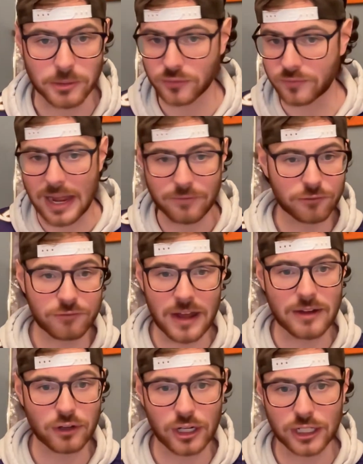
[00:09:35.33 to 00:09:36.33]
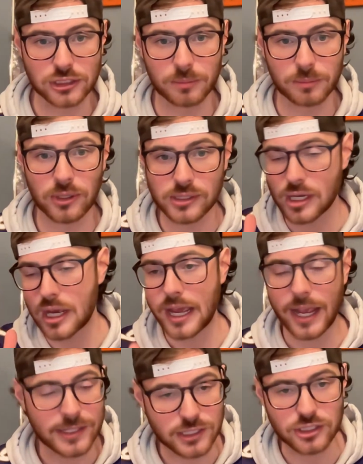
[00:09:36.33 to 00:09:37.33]
5 for 5 on extra points,
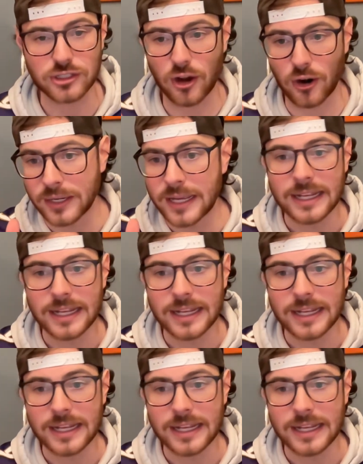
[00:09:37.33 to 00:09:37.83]
it's a start.